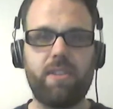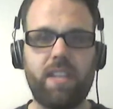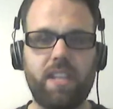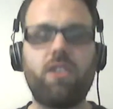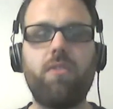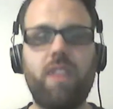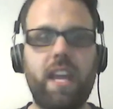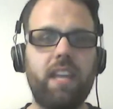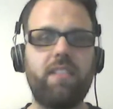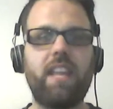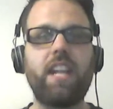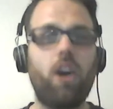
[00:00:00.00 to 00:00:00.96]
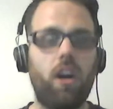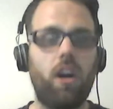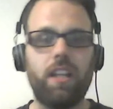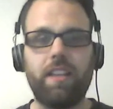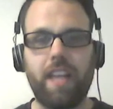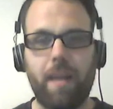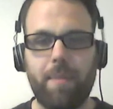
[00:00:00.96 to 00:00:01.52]
and so they call on
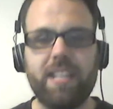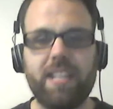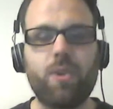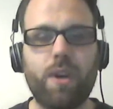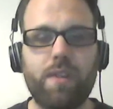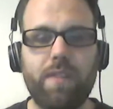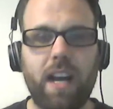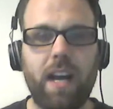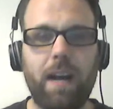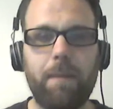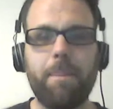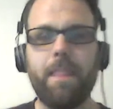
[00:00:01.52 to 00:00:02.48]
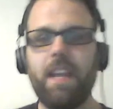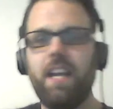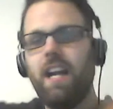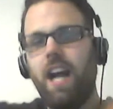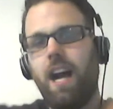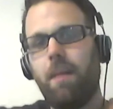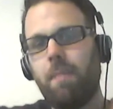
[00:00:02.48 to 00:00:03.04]
them. And it's sort of a
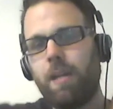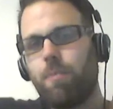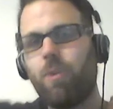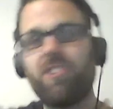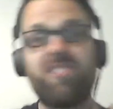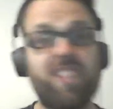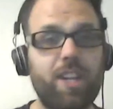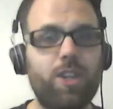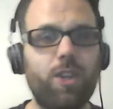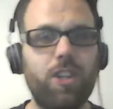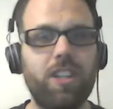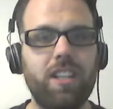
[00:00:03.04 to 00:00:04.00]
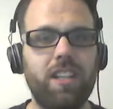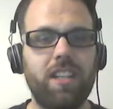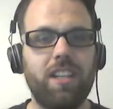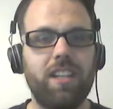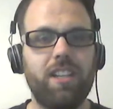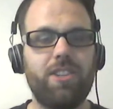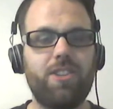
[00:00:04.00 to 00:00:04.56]
much more cynical
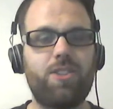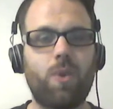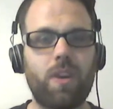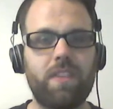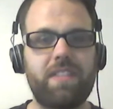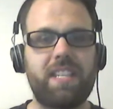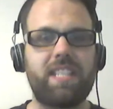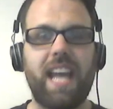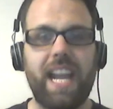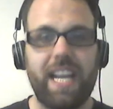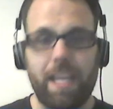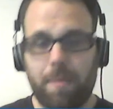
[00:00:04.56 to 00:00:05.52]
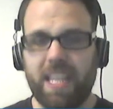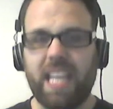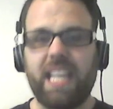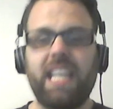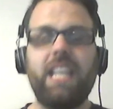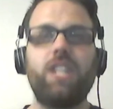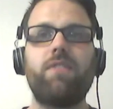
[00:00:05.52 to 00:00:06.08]
sort of society. But
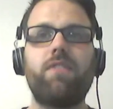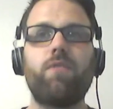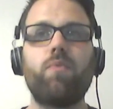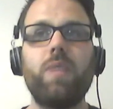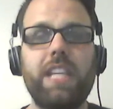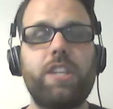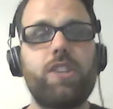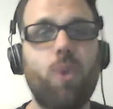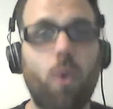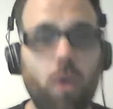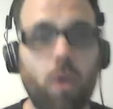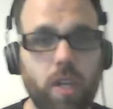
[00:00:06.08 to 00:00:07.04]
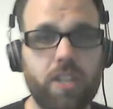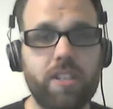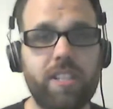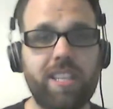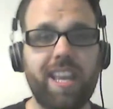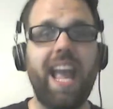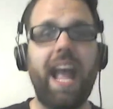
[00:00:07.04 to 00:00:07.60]
then each of the religious
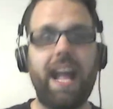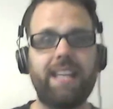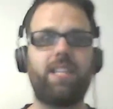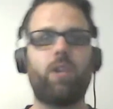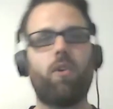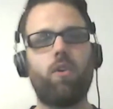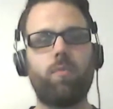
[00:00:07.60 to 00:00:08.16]
orders has their